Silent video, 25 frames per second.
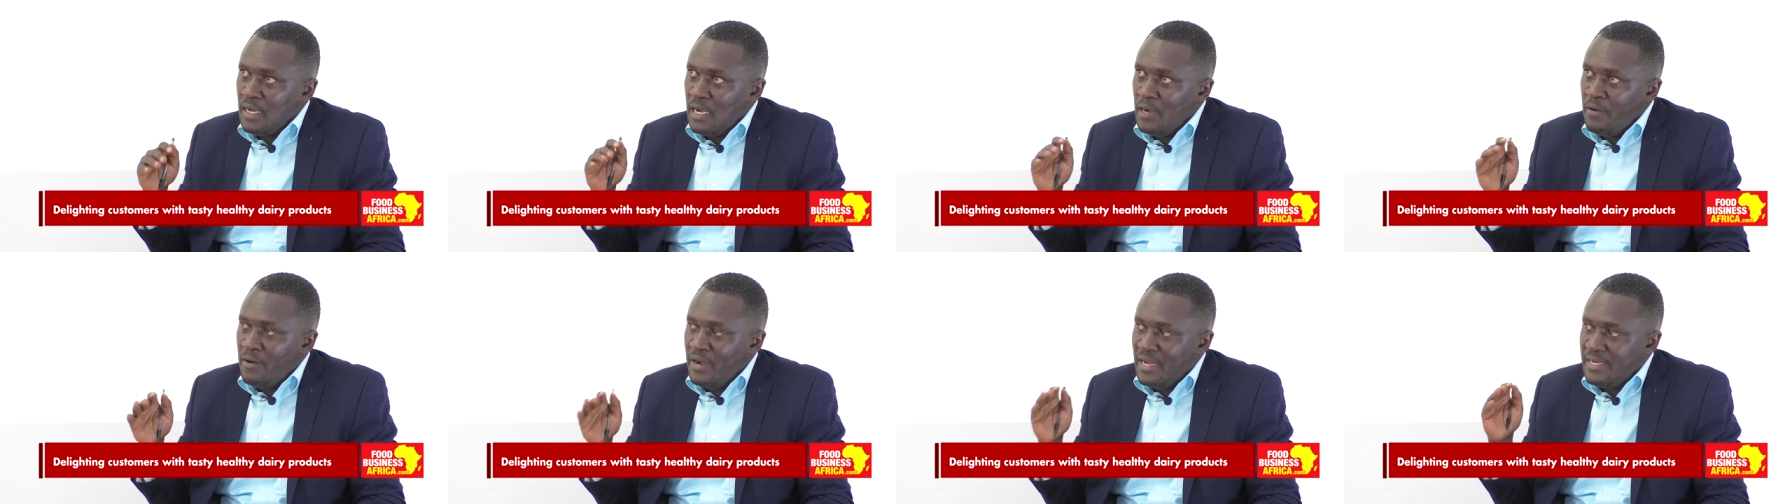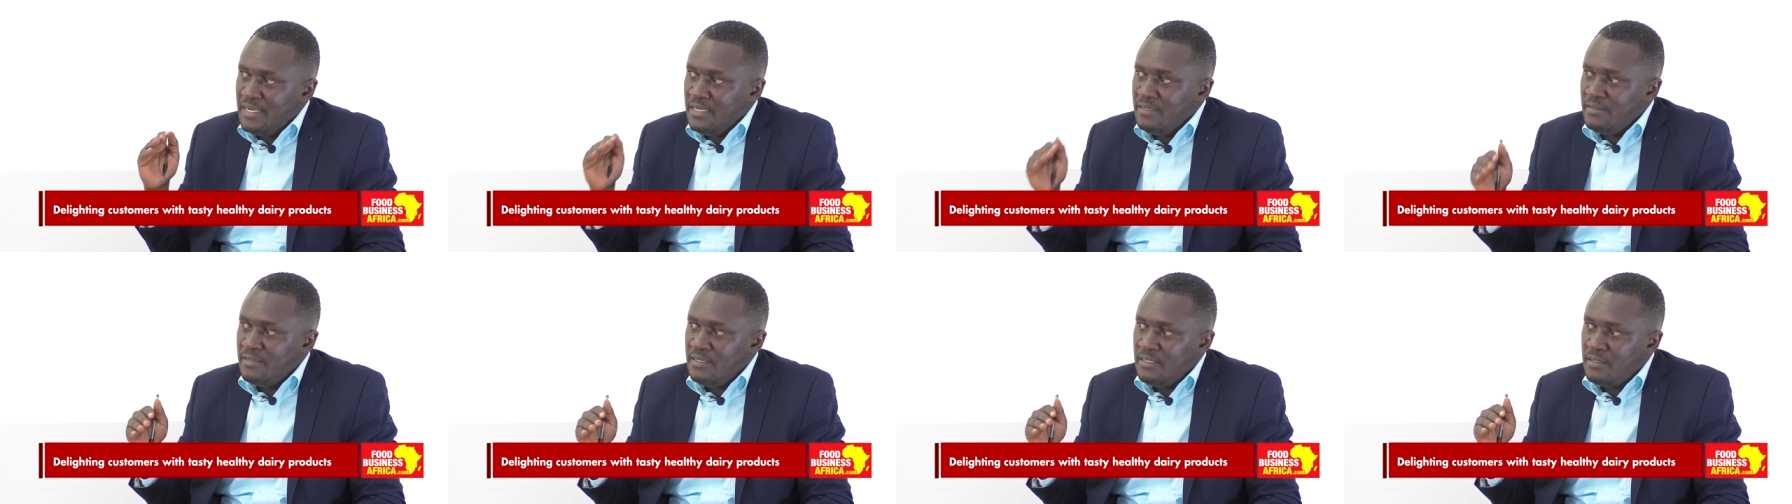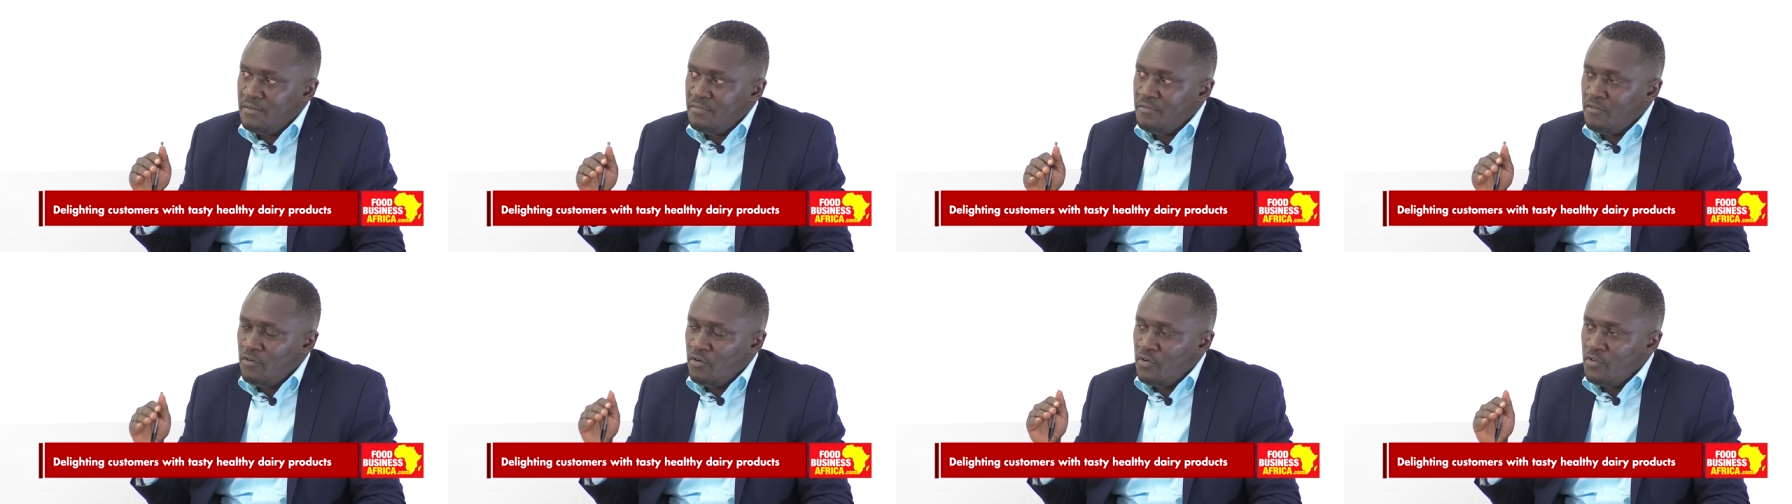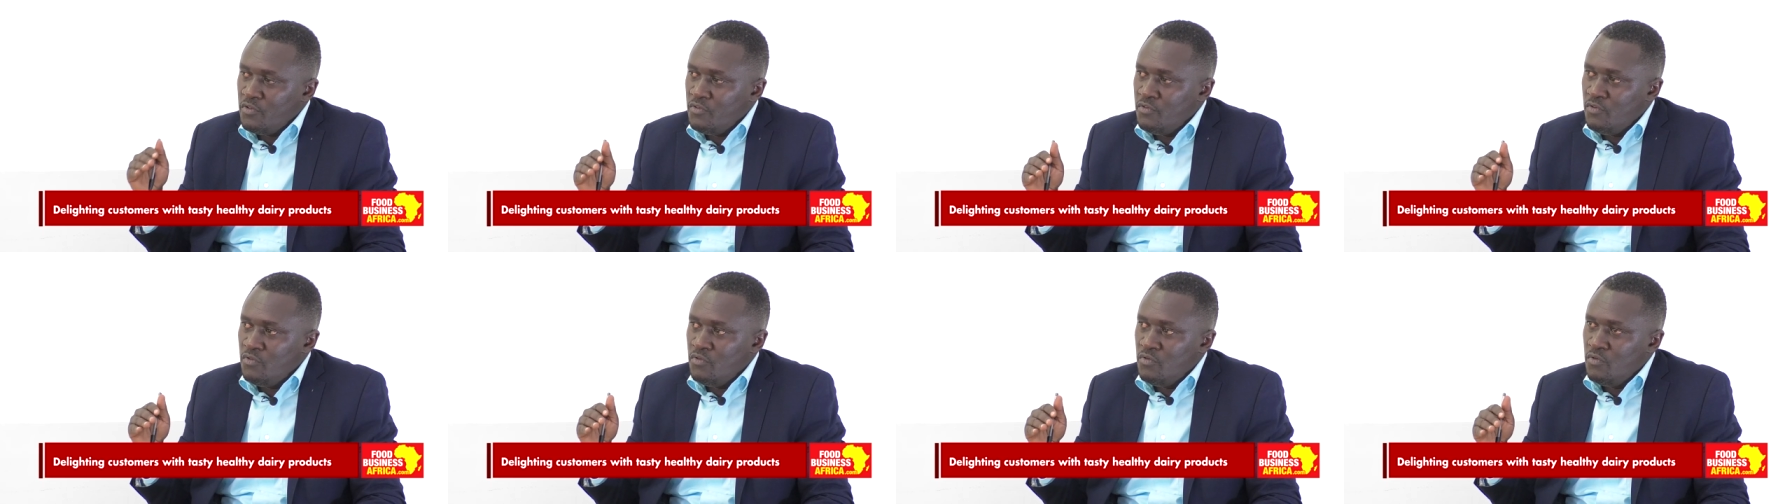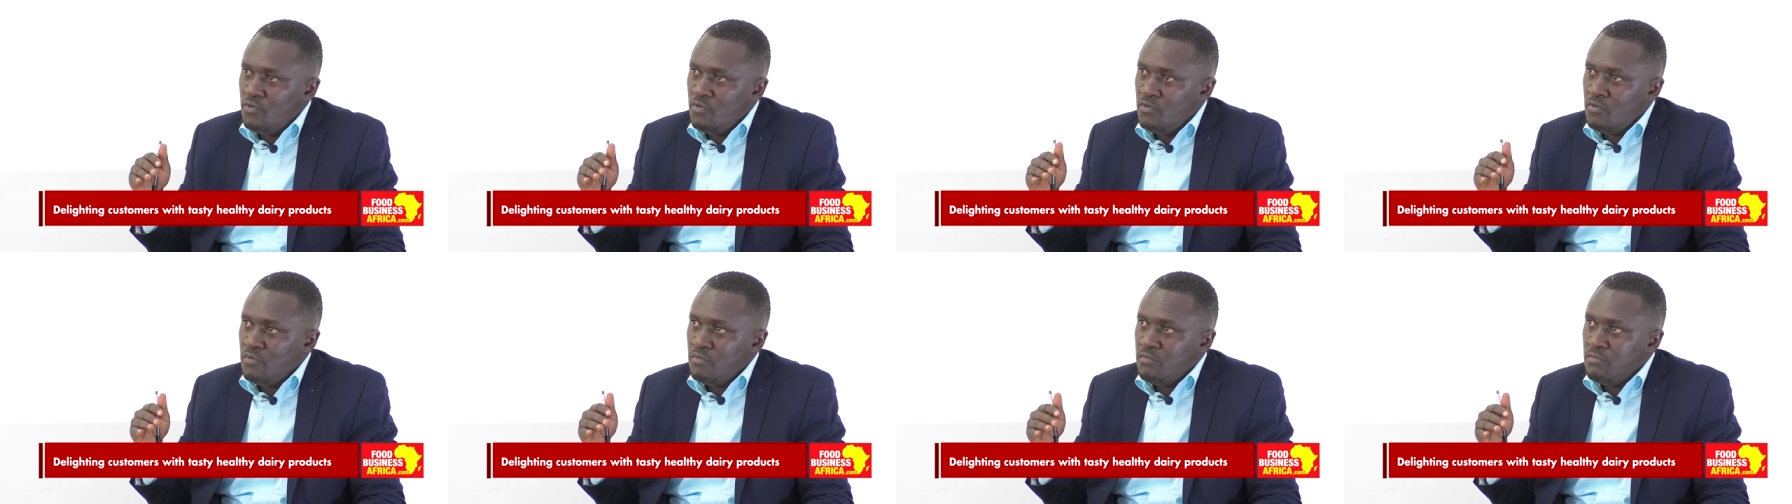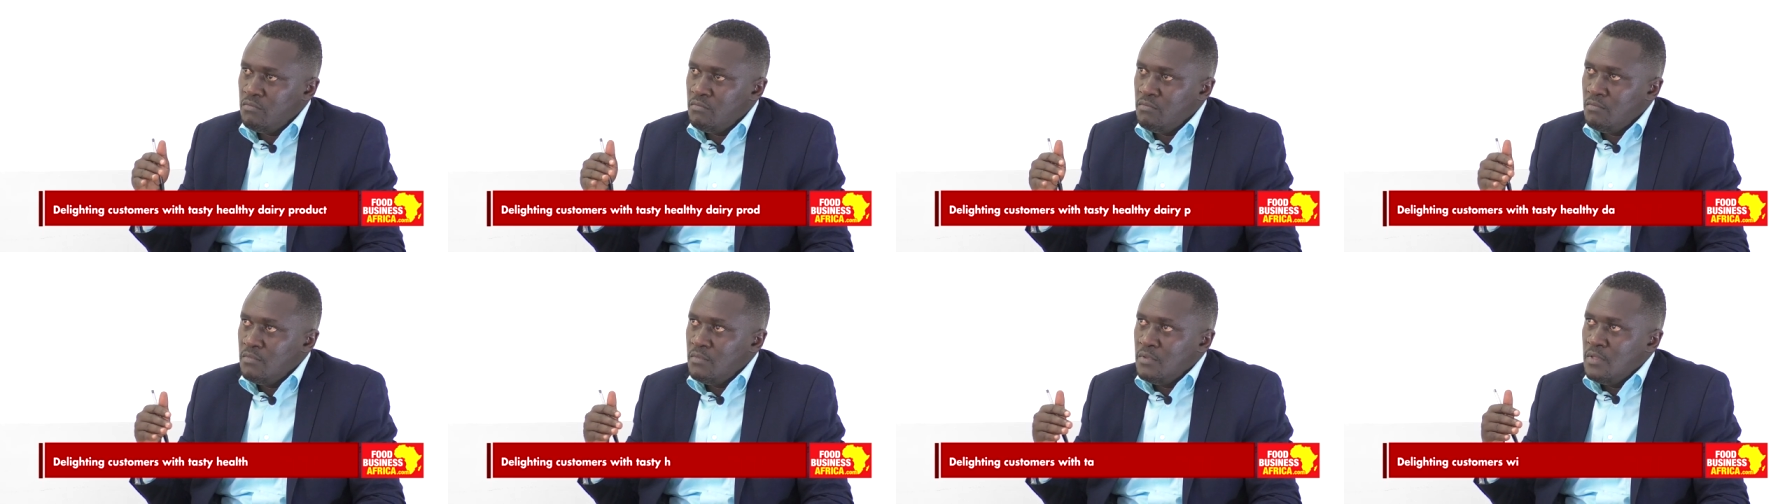How hard is it for you
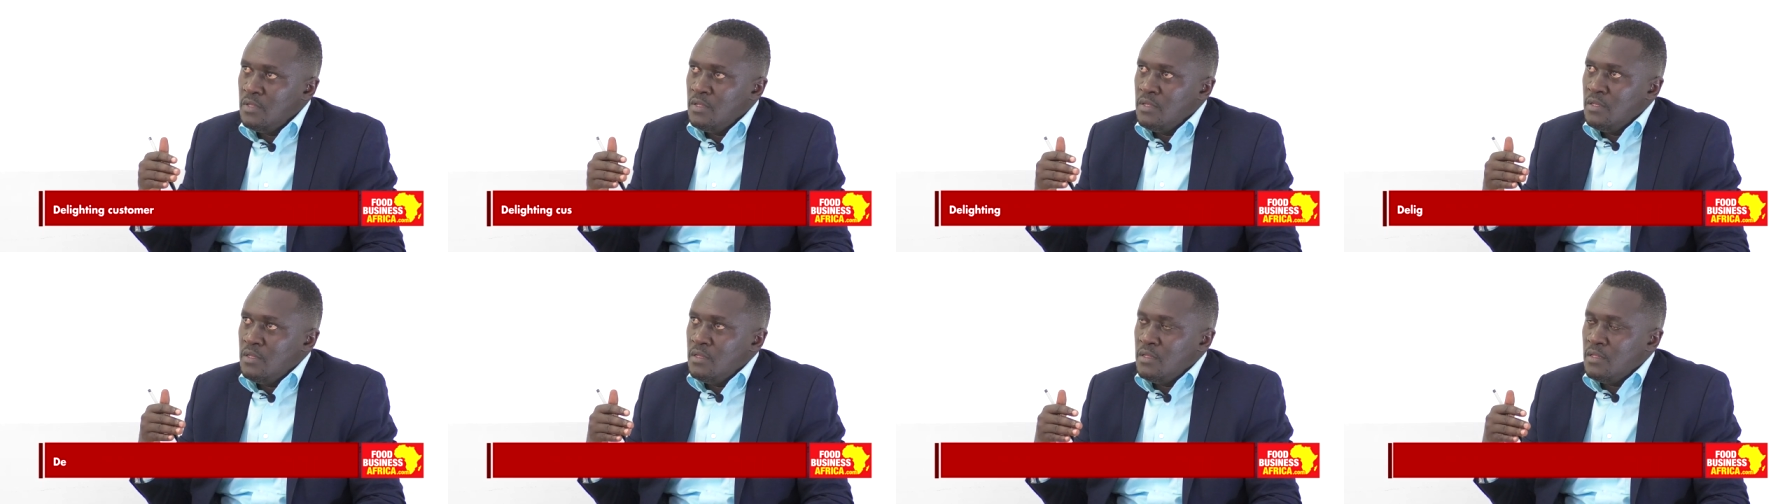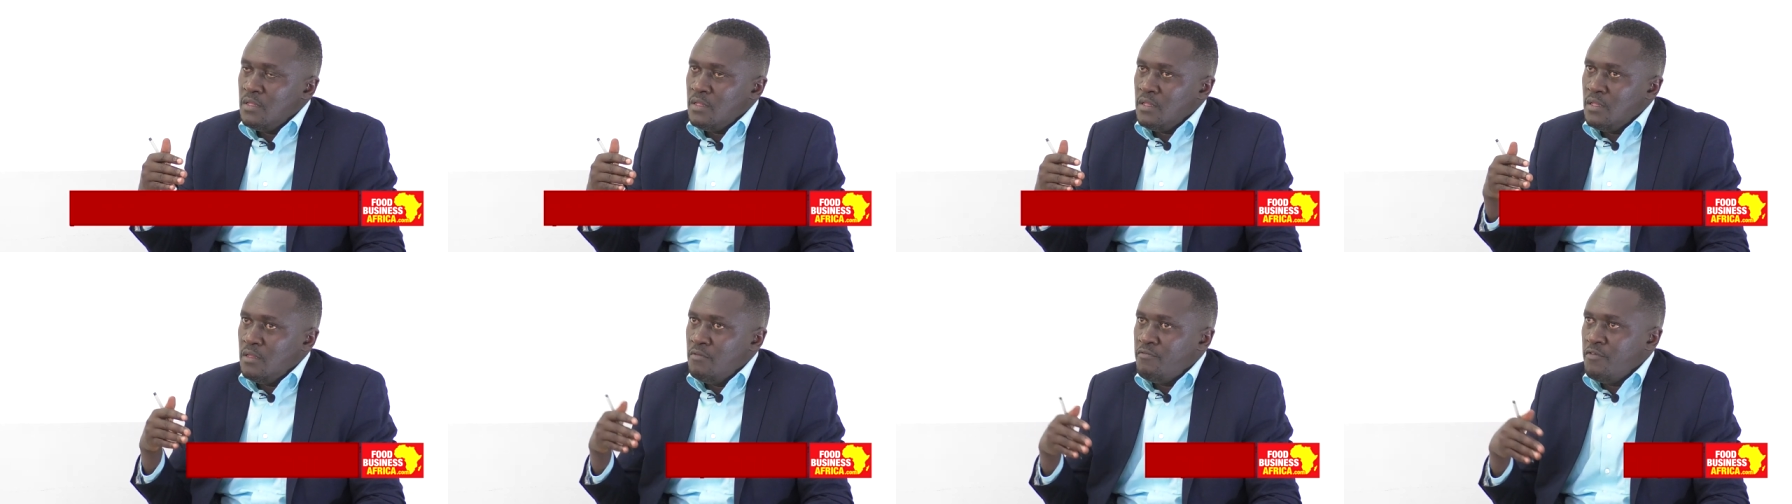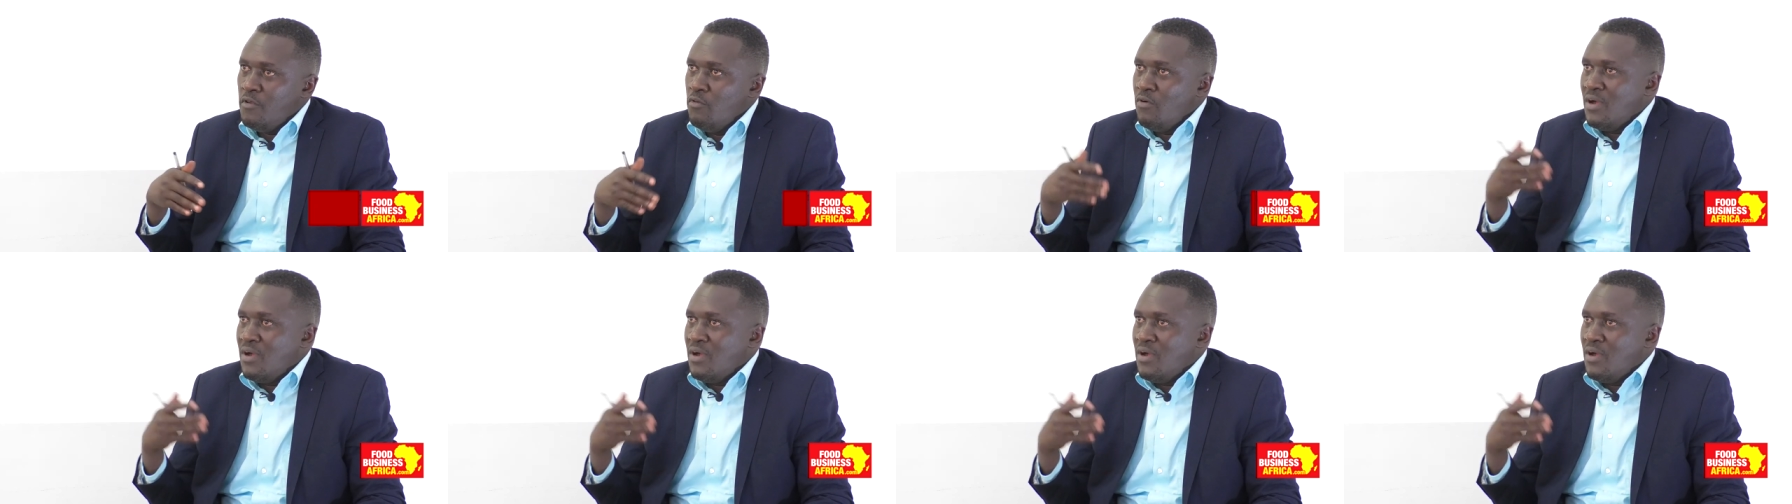if